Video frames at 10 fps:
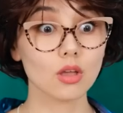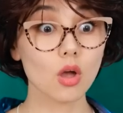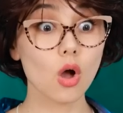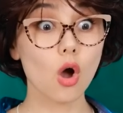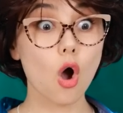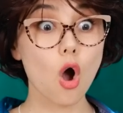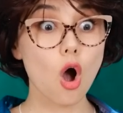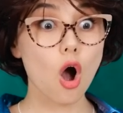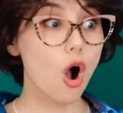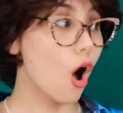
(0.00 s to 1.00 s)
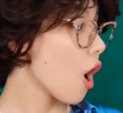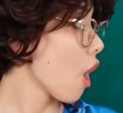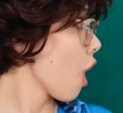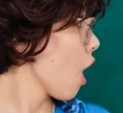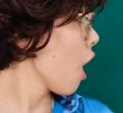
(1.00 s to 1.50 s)
Wow, that's
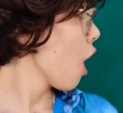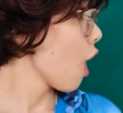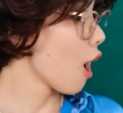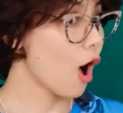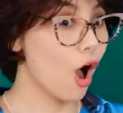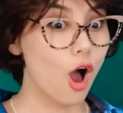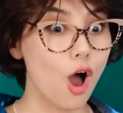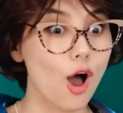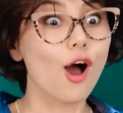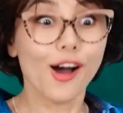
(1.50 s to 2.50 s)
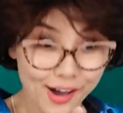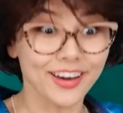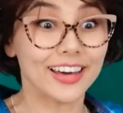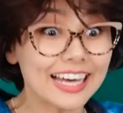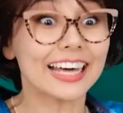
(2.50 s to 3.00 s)
wonderful! It looks
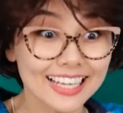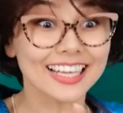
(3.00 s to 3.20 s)
just like the